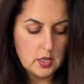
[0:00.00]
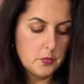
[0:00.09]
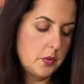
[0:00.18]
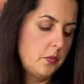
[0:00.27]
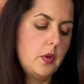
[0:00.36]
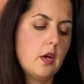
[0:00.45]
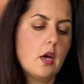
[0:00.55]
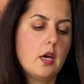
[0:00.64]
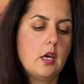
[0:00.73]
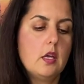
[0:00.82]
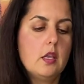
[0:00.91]
for example, we
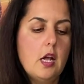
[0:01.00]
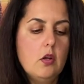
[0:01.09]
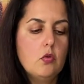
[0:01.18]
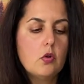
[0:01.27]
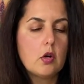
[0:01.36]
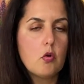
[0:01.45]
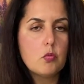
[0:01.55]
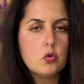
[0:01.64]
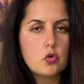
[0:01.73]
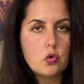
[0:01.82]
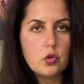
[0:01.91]
take the box
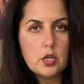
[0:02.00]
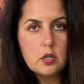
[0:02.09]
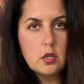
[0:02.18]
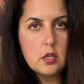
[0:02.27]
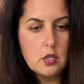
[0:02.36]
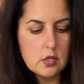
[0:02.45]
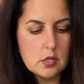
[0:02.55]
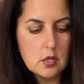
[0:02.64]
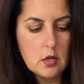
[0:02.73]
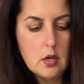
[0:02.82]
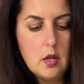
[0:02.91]
that the handpiece
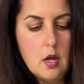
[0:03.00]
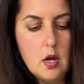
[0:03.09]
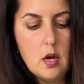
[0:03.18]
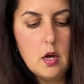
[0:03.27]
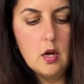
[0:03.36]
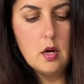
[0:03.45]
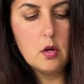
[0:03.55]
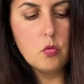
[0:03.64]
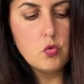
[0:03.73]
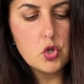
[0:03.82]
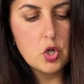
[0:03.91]
comes in,
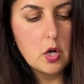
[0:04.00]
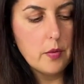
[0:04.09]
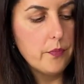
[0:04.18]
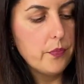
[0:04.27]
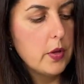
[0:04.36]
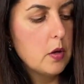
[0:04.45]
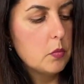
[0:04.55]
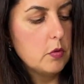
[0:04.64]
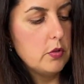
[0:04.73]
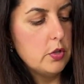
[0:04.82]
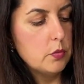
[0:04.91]
we'll say it says
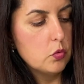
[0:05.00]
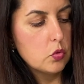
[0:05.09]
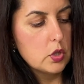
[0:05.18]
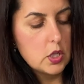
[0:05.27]
SAESHIN,